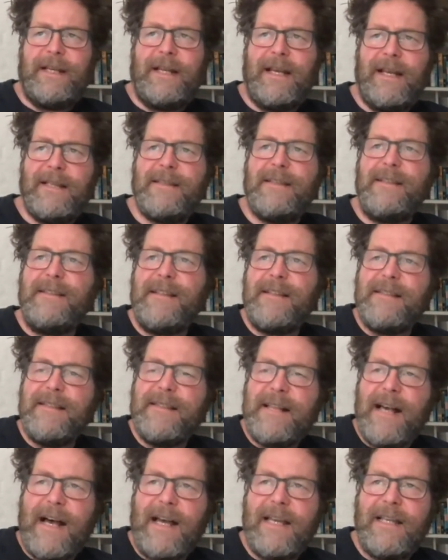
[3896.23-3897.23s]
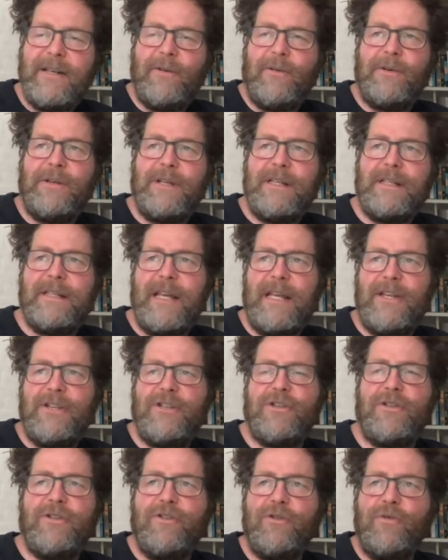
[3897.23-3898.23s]
It has a designed
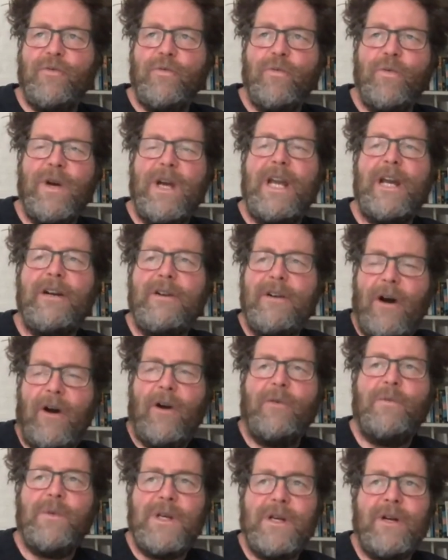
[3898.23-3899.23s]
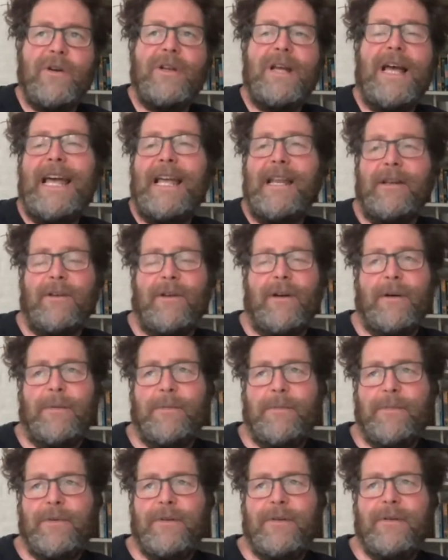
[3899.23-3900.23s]
orientation to where are we going to end
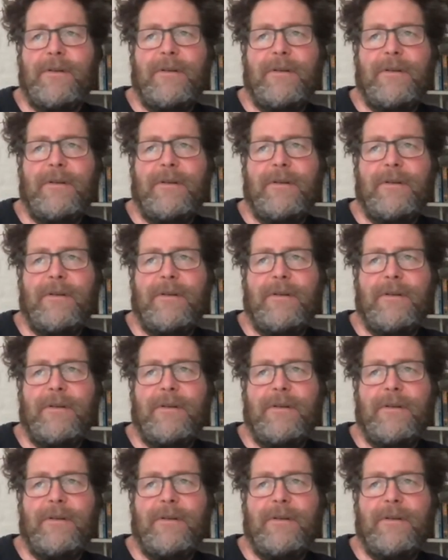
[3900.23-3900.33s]
up.